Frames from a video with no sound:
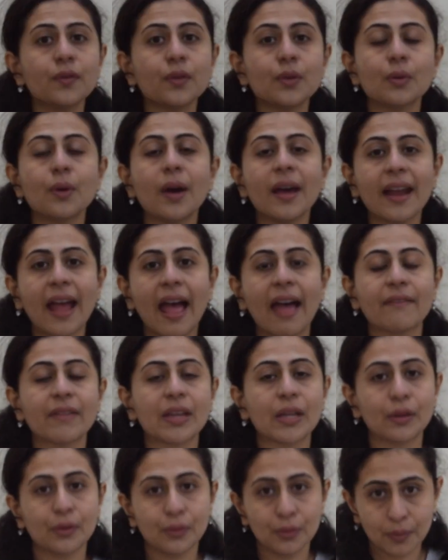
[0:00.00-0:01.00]
you are
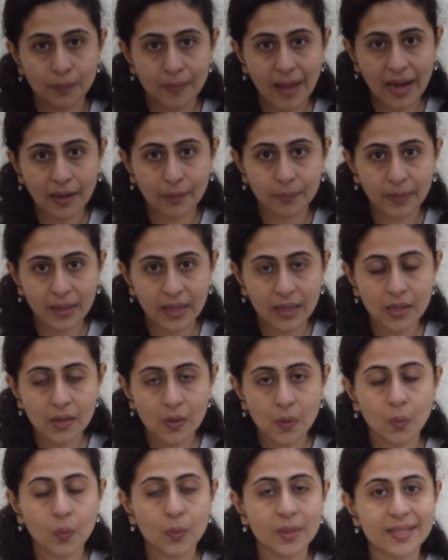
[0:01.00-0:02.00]
having low back
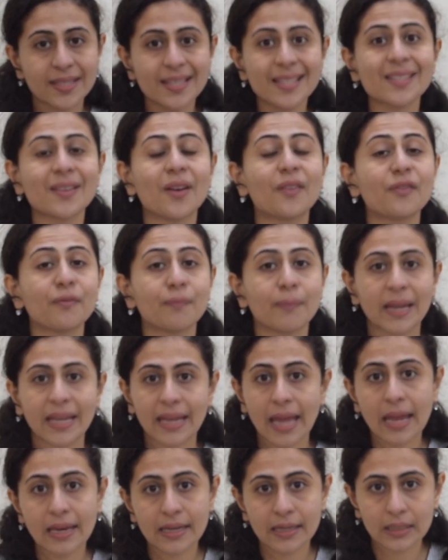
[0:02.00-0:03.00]
pain, which is of
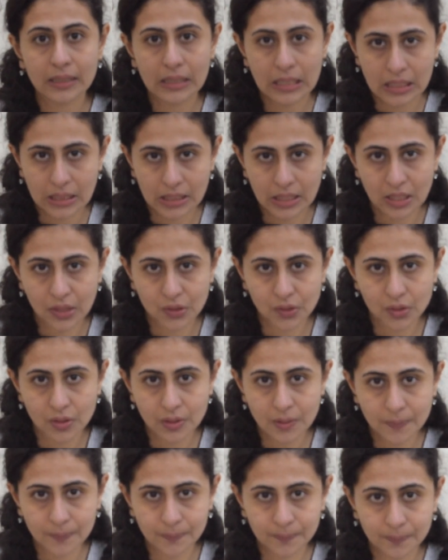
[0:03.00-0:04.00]
mechanical in
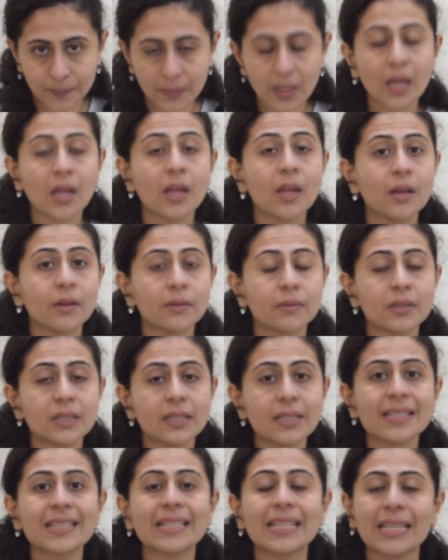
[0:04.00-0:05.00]
nature,
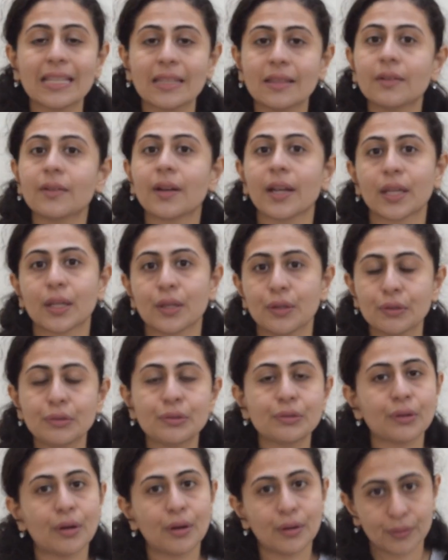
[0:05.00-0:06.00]
which is either
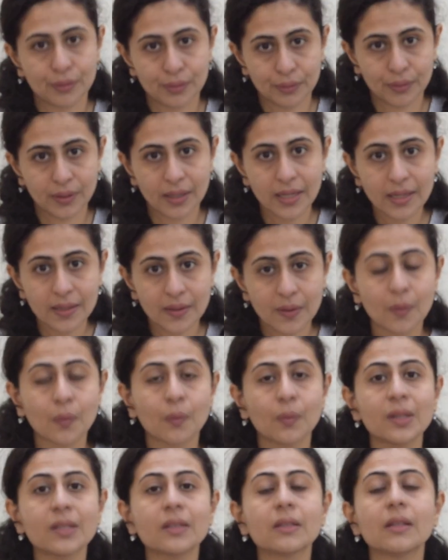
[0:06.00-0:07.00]
acute or chronic,
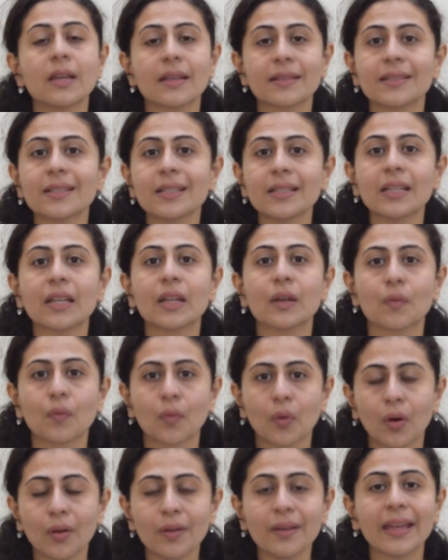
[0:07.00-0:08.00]
which doesn't
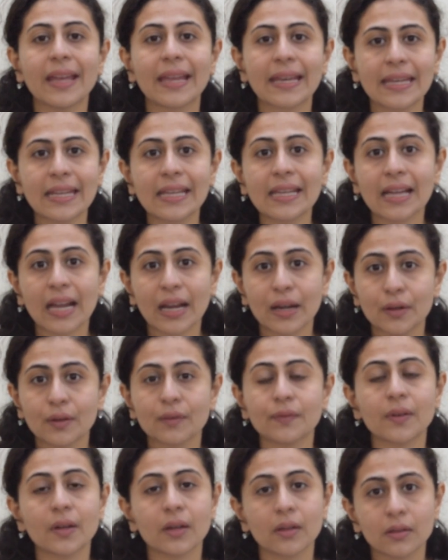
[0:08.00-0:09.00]
involve any kind
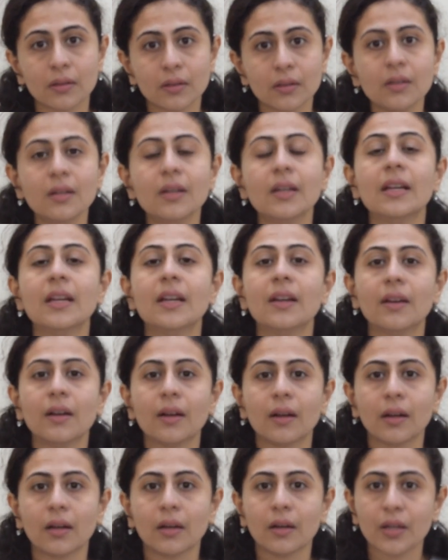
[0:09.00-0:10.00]
of other
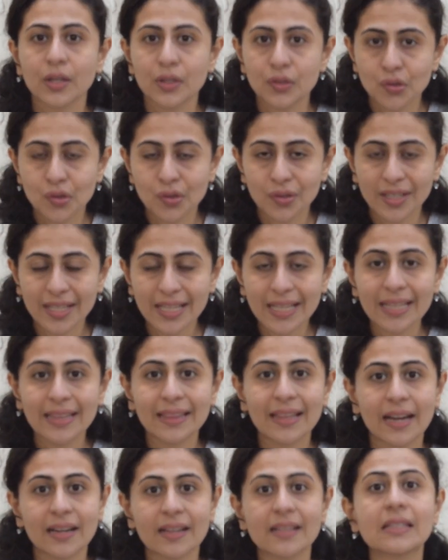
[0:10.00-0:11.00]

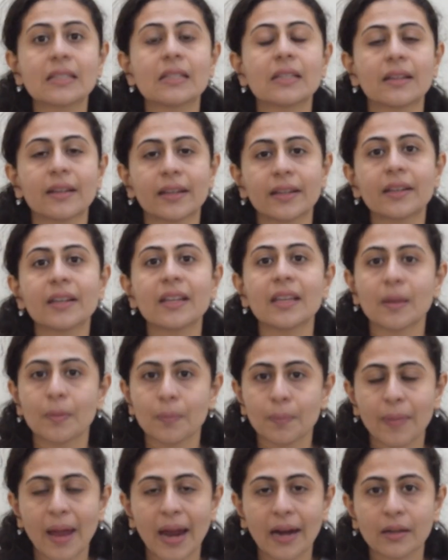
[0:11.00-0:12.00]
injury that has directly
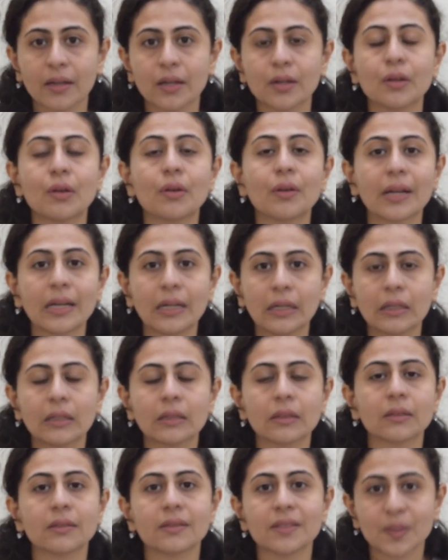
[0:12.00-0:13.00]
impacted your
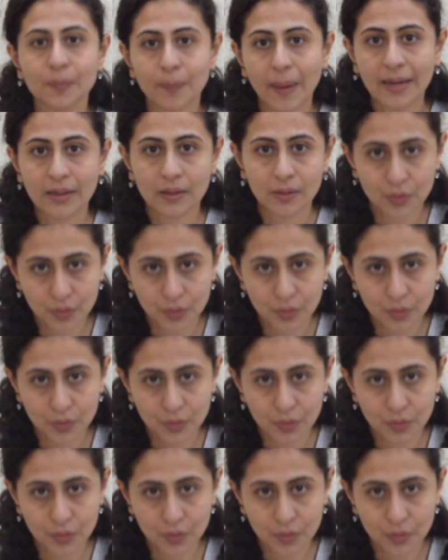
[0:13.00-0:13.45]
internal spinal